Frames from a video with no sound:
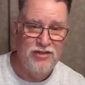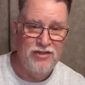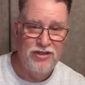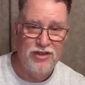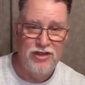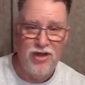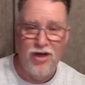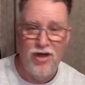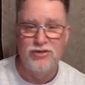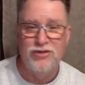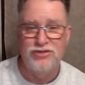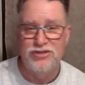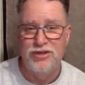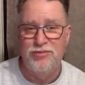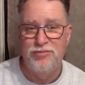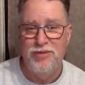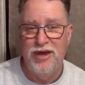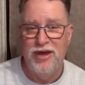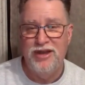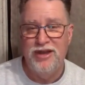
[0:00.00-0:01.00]
then call
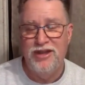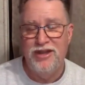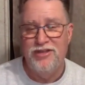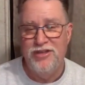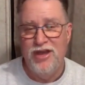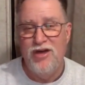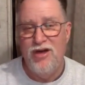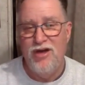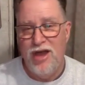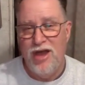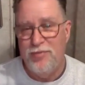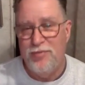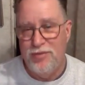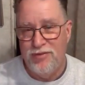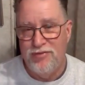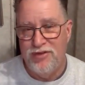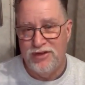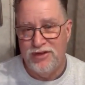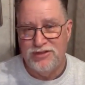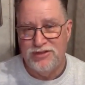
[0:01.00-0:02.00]
somebody and they'll help you
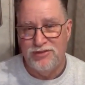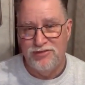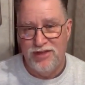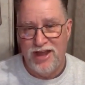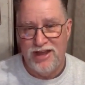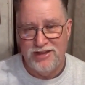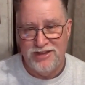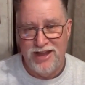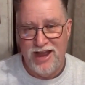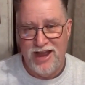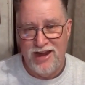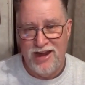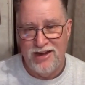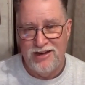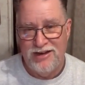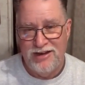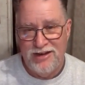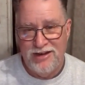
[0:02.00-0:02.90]
fix the flat tire.